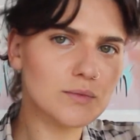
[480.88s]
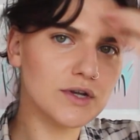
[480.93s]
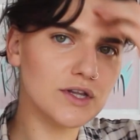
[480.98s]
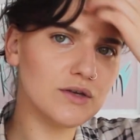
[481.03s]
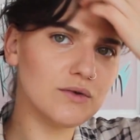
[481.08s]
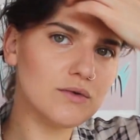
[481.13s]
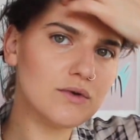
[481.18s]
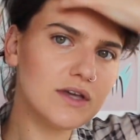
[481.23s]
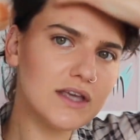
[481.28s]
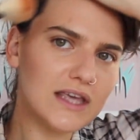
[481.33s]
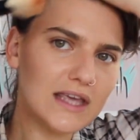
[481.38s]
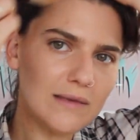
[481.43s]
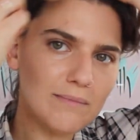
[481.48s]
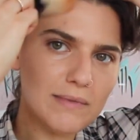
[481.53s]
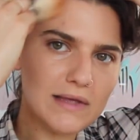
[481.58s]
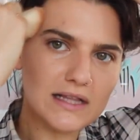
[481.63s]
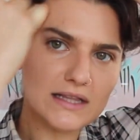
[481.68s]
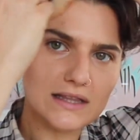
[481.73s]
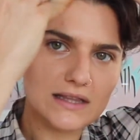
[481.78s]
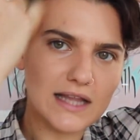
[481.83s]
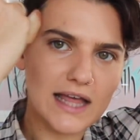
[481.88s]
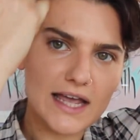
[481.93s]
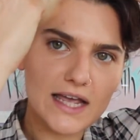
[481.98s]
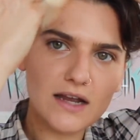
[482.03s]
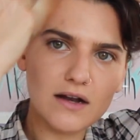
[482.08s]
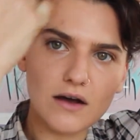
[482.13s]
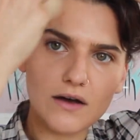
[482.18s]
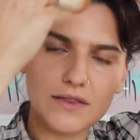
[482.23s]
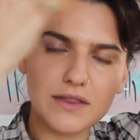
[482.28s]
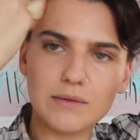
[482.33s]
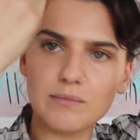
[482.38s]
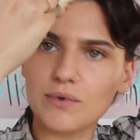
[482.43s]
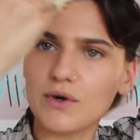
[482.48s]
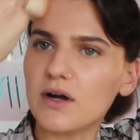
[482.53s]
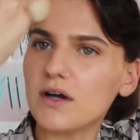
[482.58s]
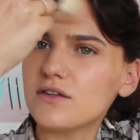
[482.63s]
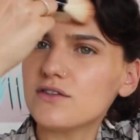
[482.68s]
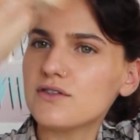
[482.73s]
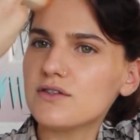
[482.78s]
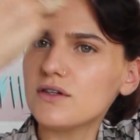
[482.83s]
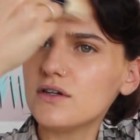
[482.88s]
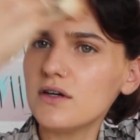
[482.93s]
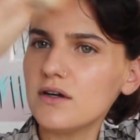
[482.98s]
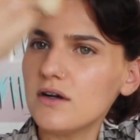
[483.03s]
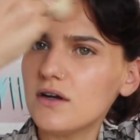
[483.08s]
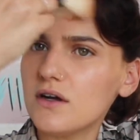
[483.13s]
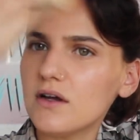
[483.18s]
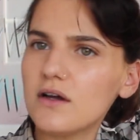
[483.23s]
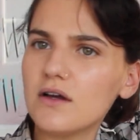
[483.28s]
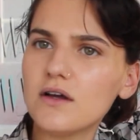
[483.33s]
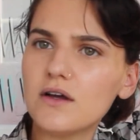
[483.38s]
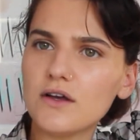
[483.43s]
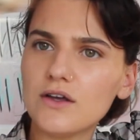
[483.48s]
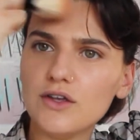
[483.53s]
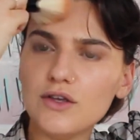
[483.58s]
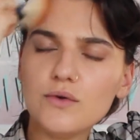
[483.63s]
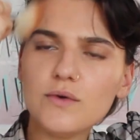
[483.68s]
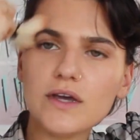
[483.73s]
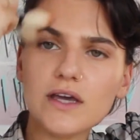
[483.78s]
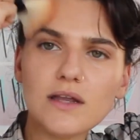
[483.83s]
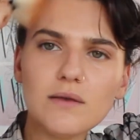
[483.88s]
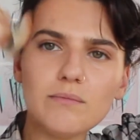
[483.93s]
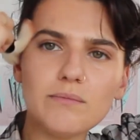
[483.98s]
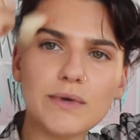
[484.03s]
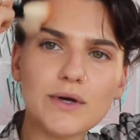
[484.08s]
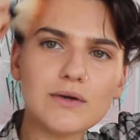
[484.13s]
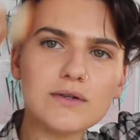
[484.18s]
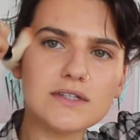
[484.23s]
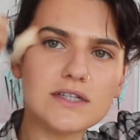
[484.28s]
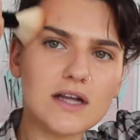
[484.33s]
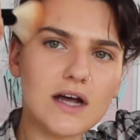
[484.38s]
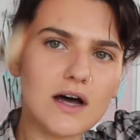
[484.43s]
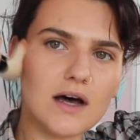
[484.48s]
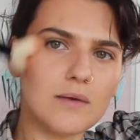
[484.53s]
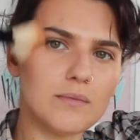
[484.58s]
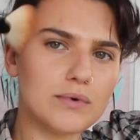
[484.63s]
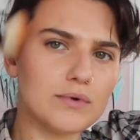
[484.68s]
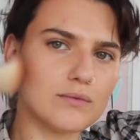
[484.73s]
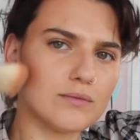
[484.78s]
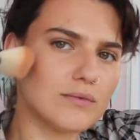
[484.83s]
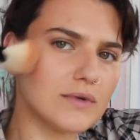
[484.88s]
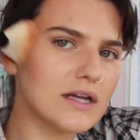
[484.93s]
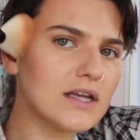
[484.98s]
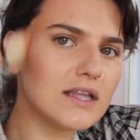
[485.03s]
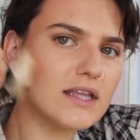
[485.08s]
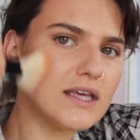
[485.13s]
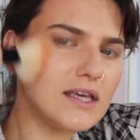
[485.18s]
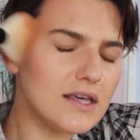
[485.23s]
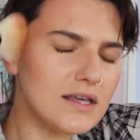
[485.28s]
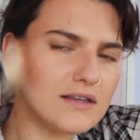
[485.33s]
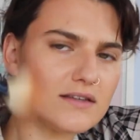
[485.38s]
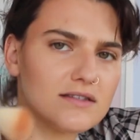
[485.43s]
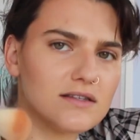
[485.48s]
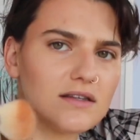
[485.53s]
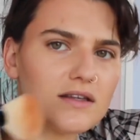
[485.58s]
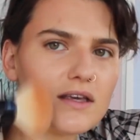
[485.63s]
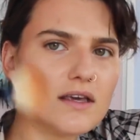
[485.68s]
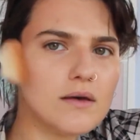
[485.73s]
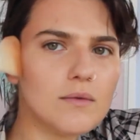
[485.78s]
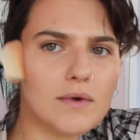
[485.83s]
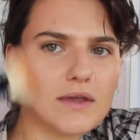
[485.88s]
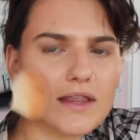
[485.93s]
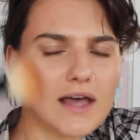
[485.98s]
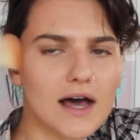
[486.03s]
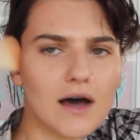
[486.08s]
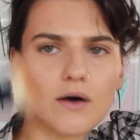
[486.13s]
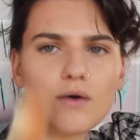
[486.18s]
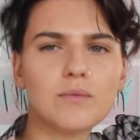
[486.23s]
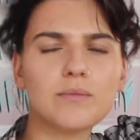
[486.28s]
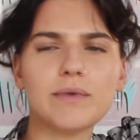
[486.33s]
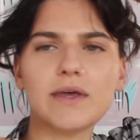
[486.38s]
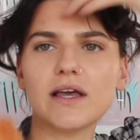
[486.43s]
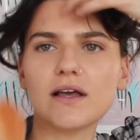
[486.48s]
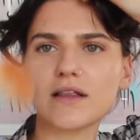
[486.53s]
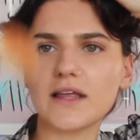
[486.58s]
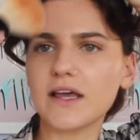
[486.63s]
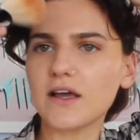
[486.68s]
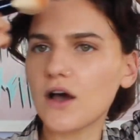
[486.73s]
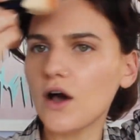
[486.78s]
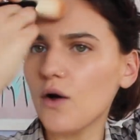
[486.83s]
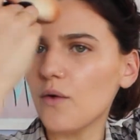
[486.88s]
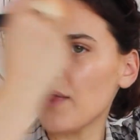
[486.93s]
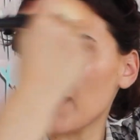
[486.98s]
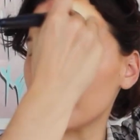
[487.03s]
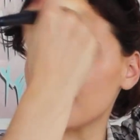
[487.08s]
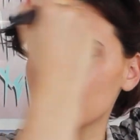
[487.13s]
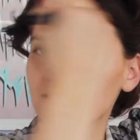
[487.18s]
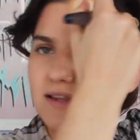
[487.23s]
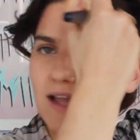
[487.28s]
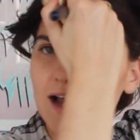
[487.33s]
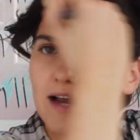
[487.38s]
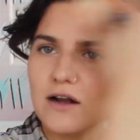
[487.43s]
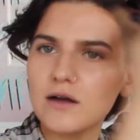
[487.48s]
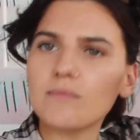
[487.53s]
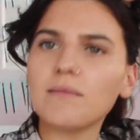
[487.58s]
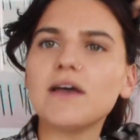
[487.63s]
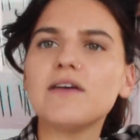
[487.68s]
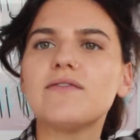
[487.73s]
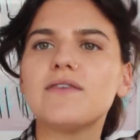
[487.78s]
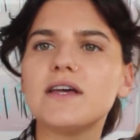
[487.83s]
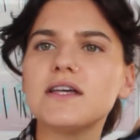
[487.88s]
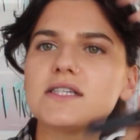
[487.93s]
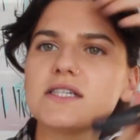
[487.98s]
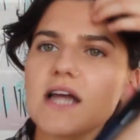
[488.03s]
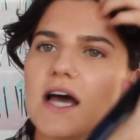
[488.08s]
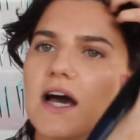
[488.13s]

when you keep it light on the bronzer, you can build it up really easily without being like, oh, that's a line on my face